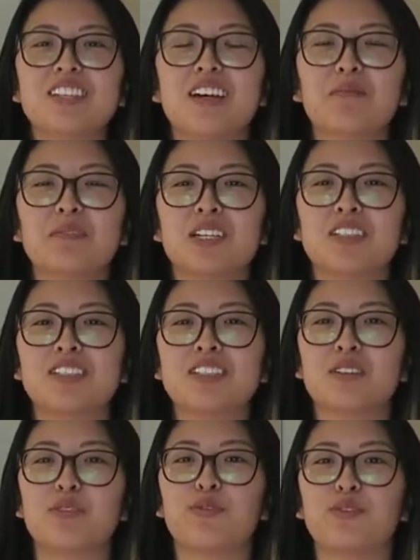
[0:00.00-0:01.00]
I'm touching
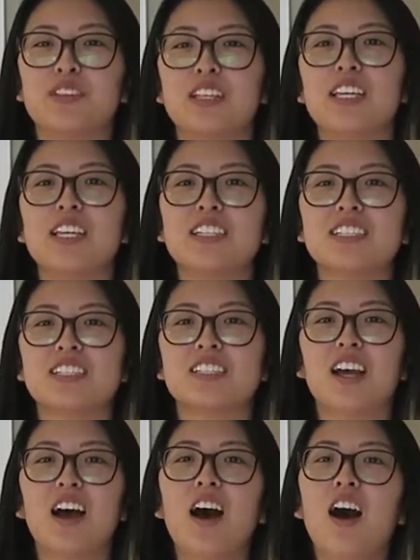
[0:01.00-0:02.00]
the fleece.
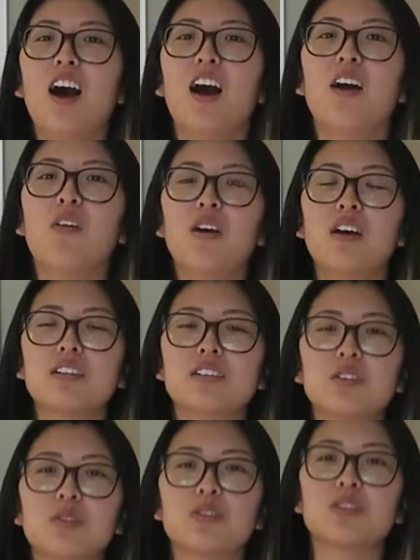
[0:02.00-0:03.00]
Wow, it's
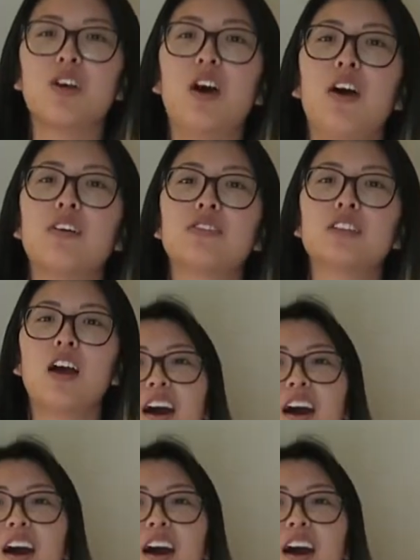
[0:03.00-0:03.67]
so soft.